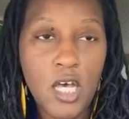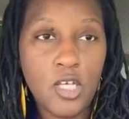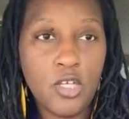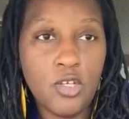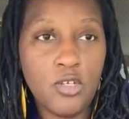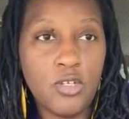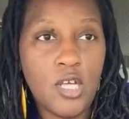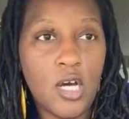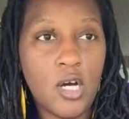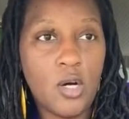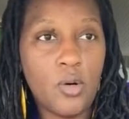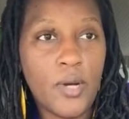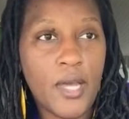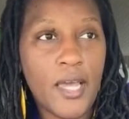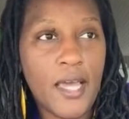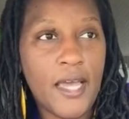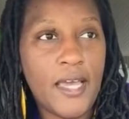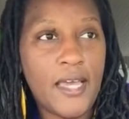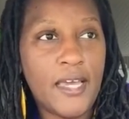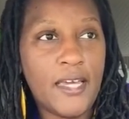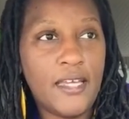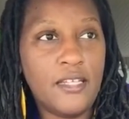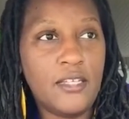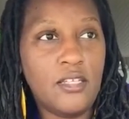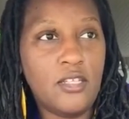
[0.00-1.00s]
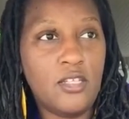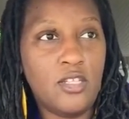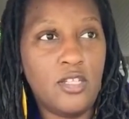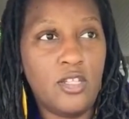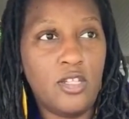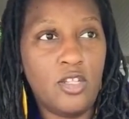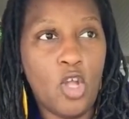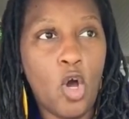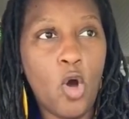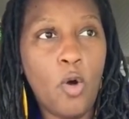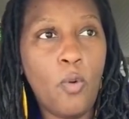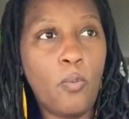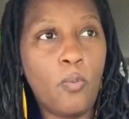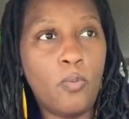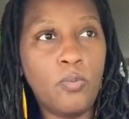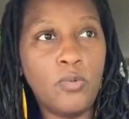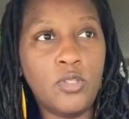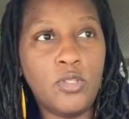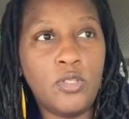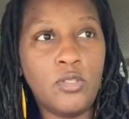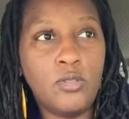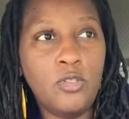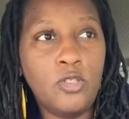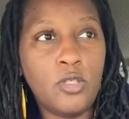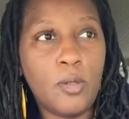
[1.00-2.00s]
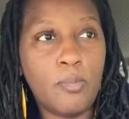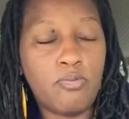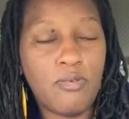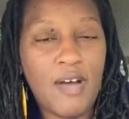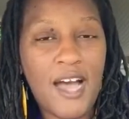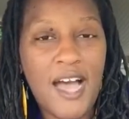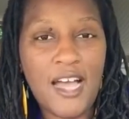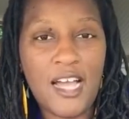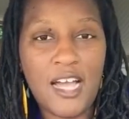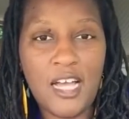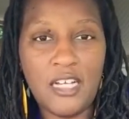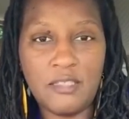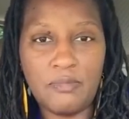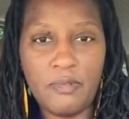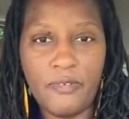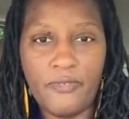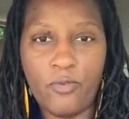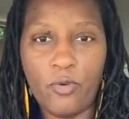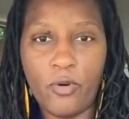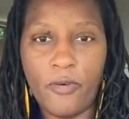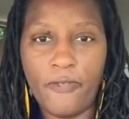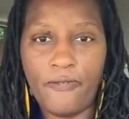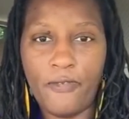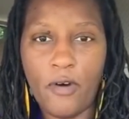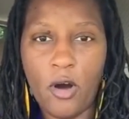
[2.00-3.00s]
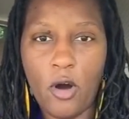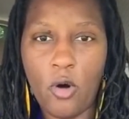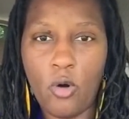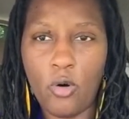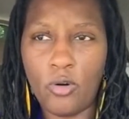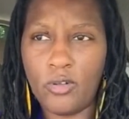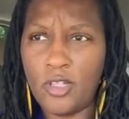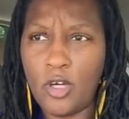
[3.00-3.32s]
And pride comes before a fall.